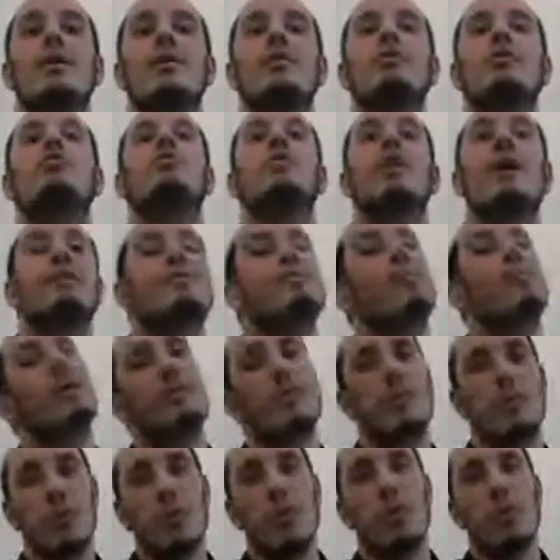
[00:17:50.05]
you saved my
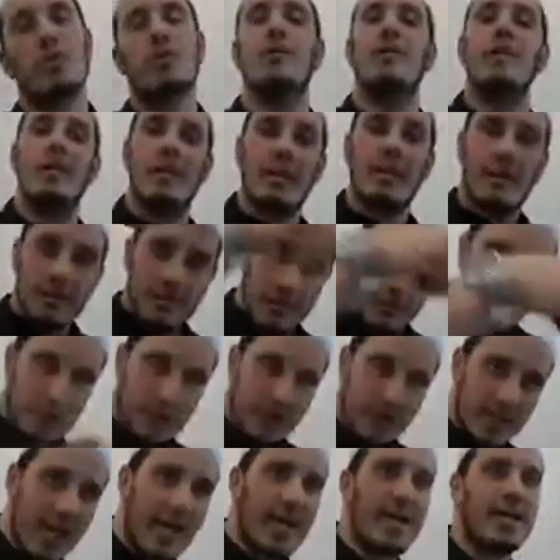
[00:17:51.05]
reward for
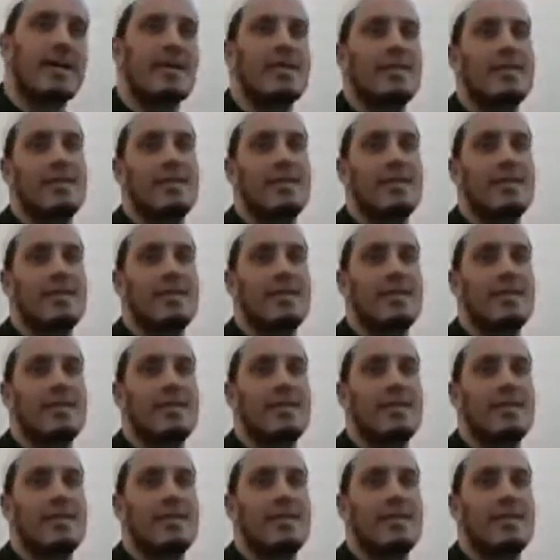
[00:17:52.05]
today.